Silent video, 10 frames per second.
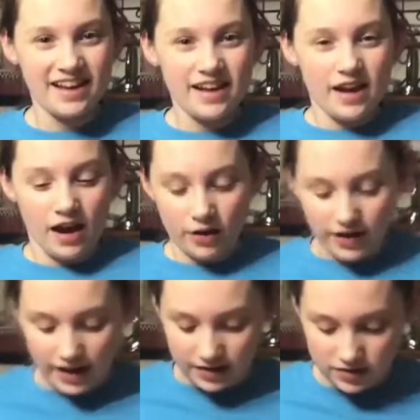
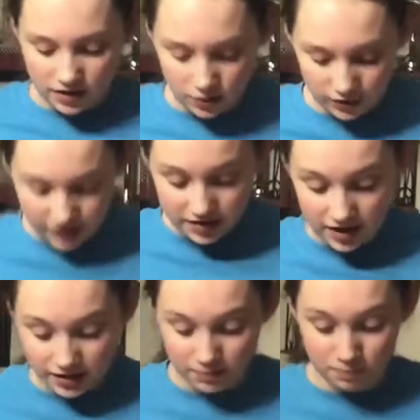Okay, so this
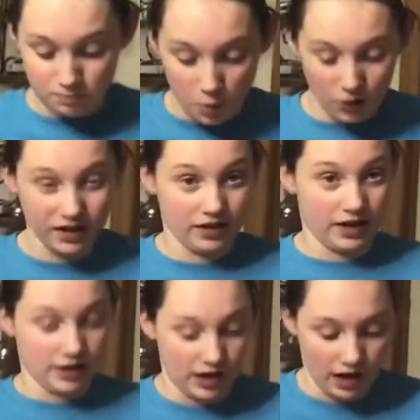is boiling
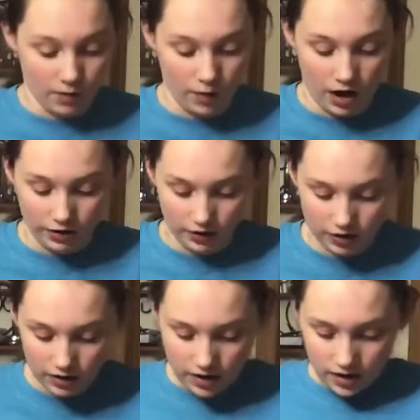hot water.
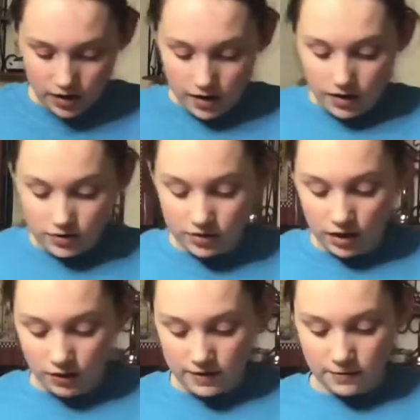So
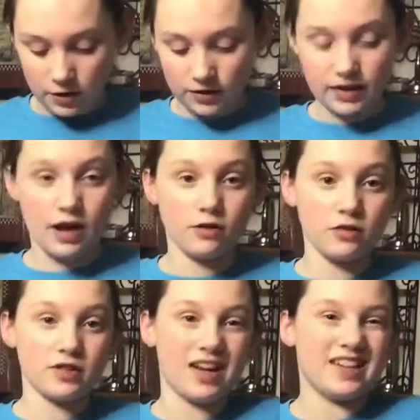if you're on the younger
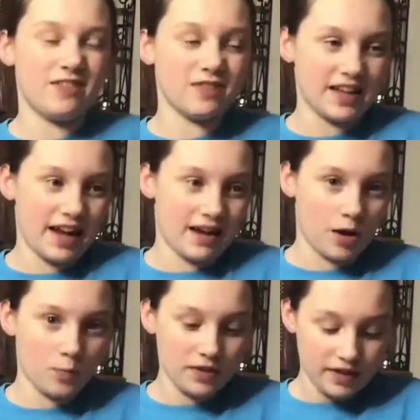side, definitely get help
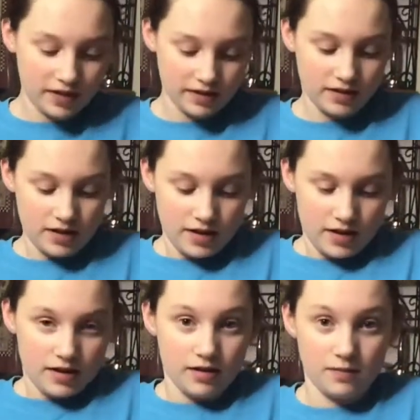with it
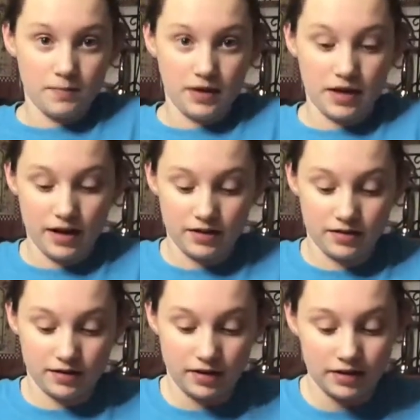because
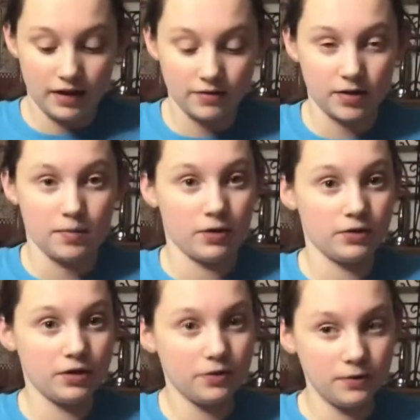it can definitely burn
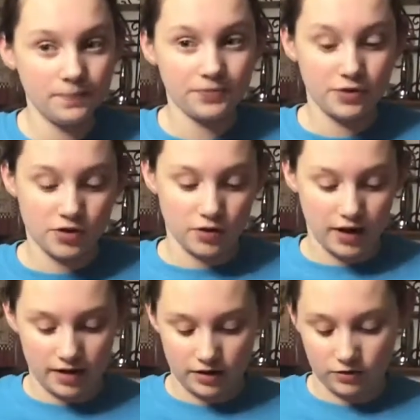you. So get
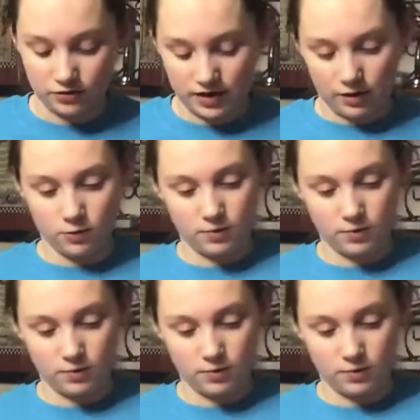an adult help.